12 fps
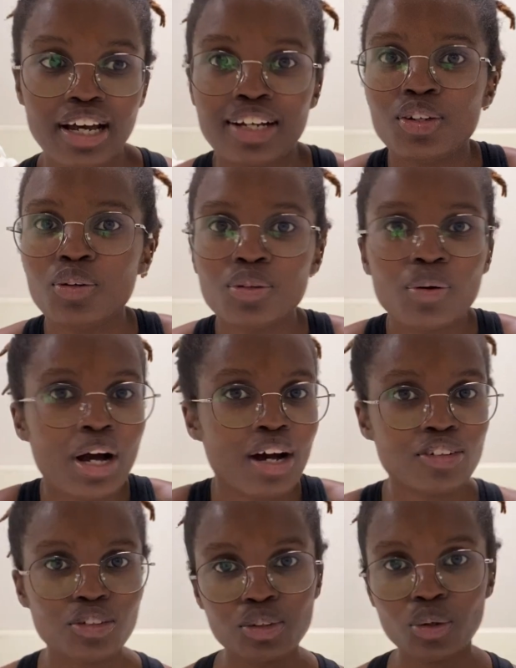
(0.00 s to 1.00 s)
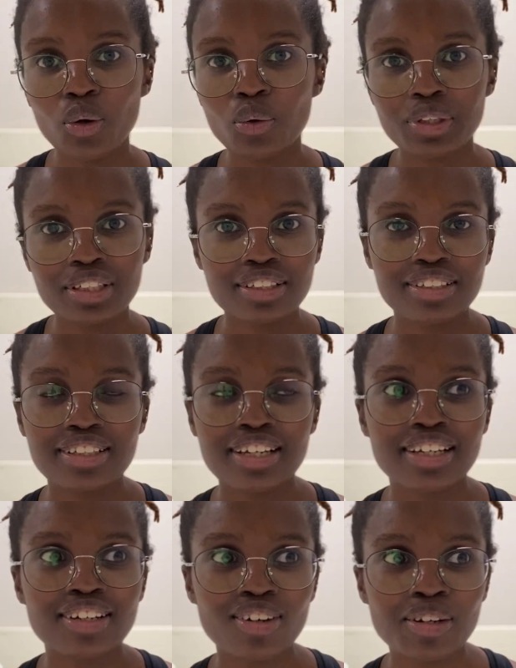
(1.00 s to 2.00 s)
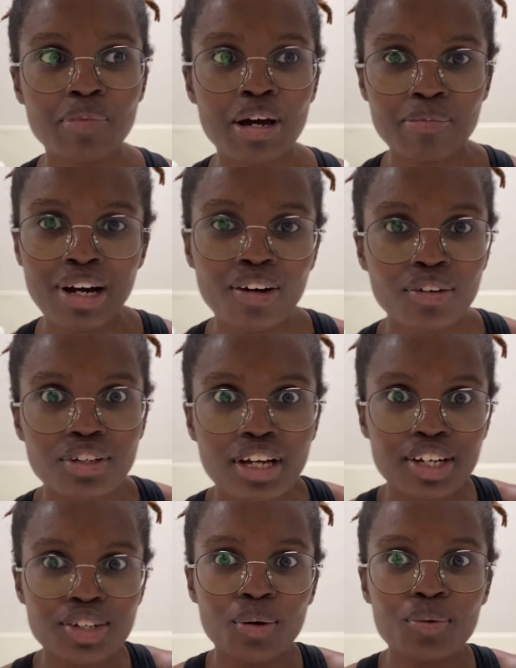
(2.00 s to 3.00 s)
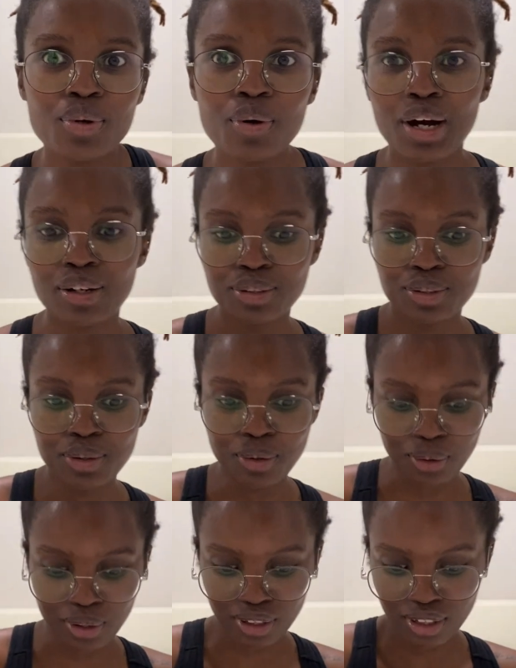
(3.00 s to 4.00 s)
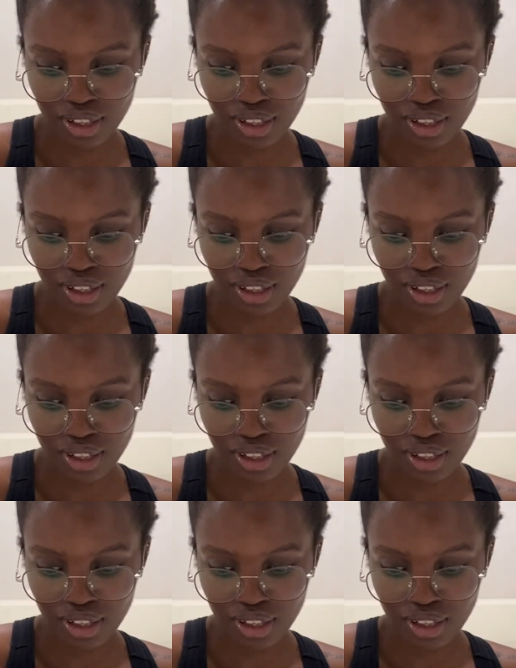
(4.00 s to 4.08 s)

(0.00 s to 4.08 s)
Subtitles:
I don't know how to talk with this thing in my mouth. I don't know how to talk.